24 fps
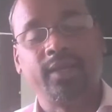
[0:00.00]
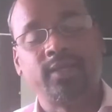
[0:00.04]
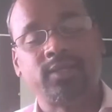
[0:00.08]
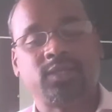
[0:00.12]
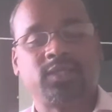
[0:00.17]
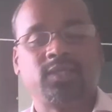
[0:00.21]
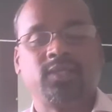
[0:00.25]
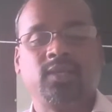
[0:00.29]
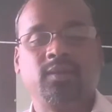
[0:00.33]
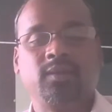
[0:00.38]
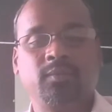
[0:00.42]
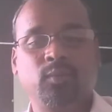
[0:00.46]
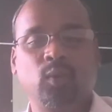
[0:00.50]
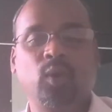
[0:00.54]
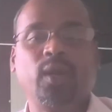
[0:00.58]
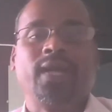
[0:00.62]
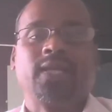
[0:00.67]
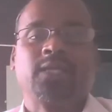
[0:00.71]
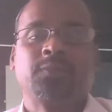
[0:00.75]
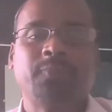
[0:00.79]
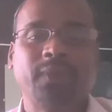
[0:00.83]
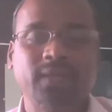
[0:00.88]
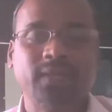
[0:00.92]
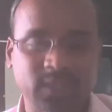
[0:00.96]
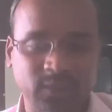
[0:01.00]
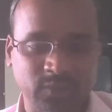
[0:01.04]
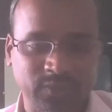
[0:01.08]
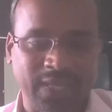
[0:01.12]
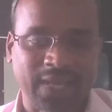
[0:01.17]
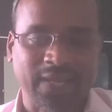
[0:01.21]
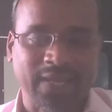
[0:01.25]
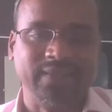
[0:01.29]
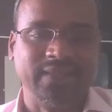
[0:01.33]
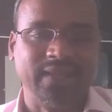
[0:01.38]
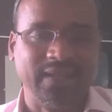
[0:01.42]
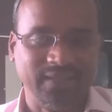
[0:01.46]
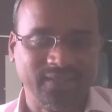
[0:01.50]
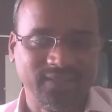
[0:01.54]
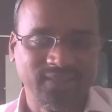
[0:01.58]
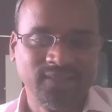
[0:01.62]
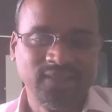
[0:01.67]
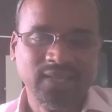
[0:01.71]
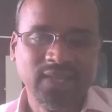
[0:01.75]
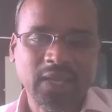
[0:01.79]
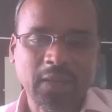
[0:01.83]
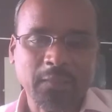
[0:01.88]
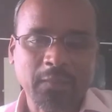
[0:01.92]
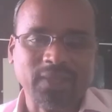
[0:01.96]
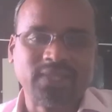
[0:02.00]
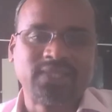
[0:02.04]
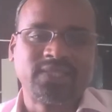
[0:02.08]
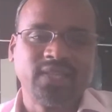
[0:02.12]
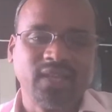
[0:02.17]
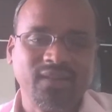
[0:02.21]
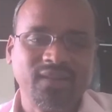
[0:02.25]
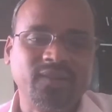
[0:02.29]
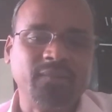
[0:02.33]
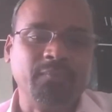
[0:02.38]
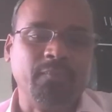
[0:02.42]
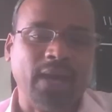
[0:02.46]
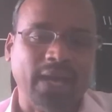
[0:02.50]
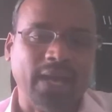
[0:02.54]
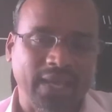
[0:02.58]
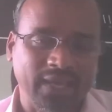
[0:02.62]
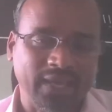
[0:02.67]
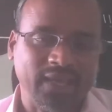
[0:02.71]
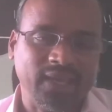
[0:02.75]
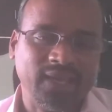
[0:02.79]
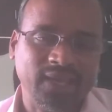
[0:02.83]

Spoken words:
it's more expensive than that, but still we buy.